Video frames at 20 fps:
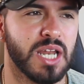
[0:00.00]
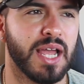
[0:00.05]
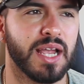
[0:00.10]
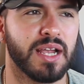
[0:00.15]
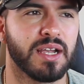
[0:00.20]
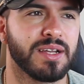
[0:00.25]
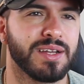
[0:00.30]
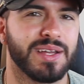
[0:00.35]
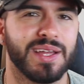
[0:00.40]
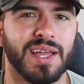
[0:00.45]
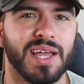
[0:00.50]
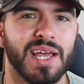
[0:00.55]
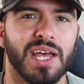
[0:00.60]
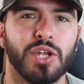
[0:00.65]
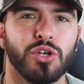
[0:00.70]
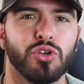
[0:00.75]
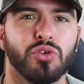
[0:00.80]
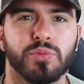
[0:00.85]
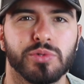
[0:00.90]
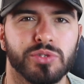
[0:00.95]
like
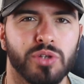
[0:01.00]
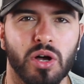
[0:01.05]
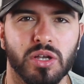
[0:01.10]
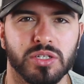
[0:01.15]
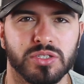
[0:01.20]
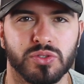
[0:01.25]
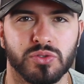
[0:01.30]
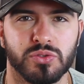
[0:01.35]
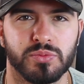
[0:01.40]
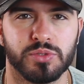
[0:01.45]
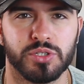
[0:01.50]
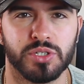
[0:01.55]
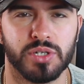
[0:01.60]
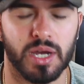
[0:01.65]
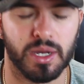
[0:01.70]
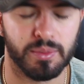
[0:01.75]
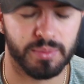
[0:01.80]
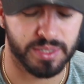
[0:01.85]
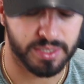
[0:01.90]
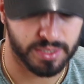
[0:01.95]
a normal dance group, do you
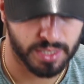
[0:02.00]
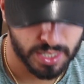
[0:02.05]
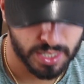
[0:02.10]
know what I mean?